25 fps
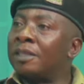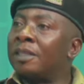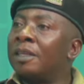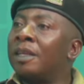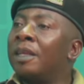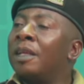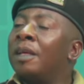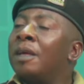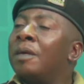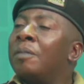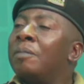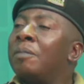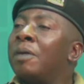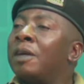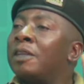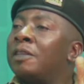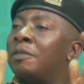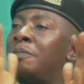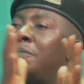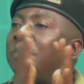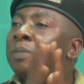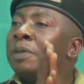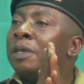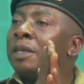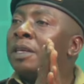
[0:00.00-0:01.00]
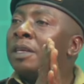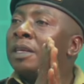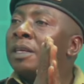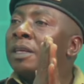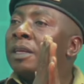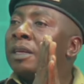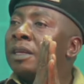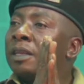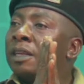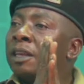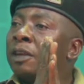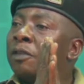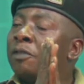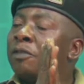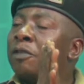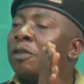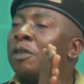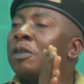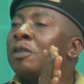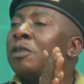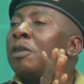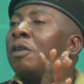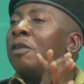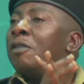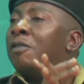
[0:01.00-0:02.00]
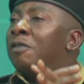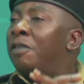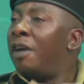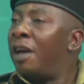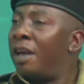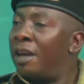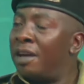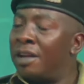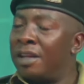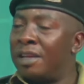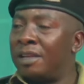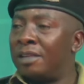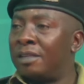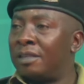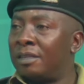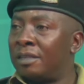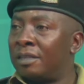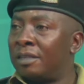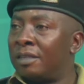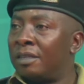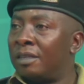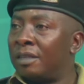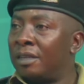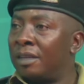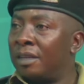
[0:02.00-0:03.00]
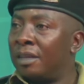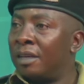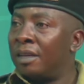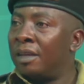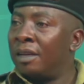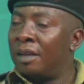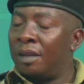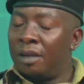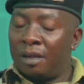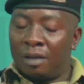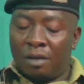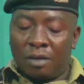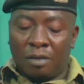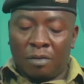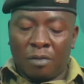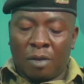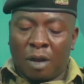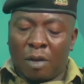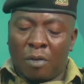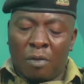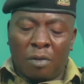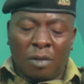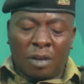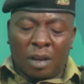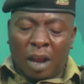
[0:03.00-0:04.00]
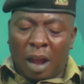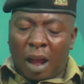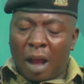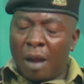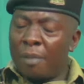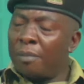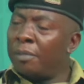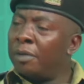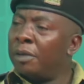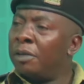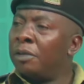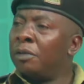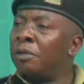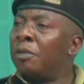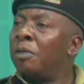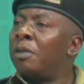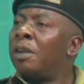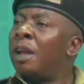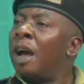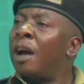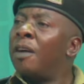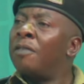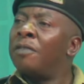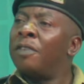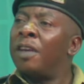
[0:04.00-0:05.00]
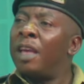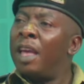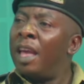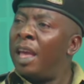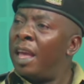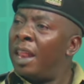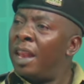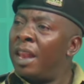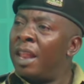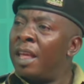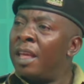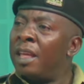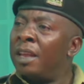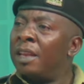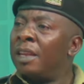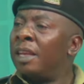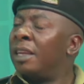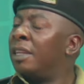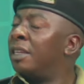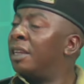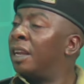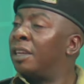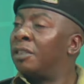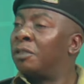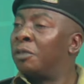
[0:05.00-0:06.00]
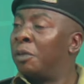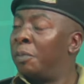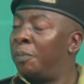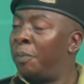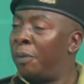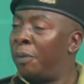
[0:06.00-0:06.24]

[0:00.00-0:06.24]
must be devoid of violence. You are not armed. You don't have any dangerous weapon.